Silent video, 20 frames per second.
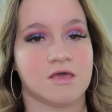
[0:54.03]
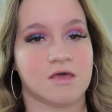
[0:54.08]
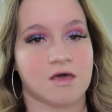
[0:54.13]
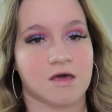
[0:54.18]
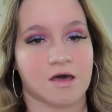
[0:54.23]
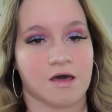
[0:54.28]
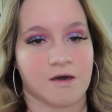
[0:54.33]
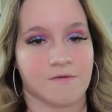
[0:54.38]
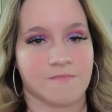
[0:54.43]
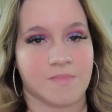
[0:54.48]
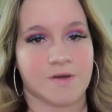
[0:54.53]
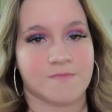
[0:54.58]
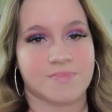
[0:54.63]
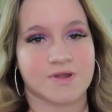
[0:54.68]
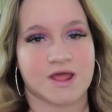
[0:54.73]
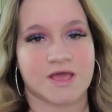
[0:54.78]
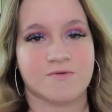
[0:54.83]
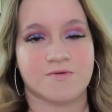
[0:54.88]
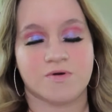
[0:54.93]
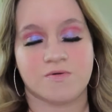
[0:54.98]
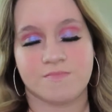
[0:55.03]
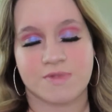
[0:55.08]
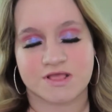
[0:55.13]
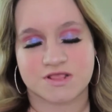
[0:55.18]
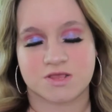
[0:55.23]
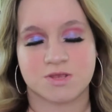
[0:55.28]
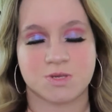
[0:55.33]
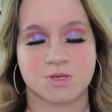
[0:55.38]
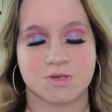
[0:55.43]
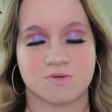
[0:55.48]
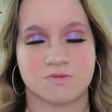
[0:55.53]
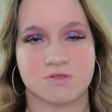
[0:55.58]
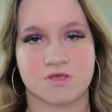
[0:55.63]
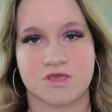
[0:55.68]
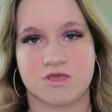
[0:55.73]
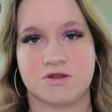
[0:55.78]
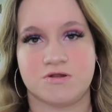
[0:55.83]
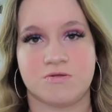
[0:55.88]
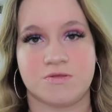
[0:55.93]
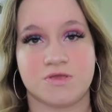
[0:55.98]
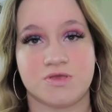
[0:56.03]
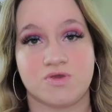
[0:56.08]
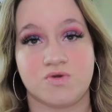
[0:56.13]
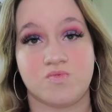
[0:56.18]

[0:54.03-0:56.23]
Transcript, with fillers: Um, but I will message you and let you know that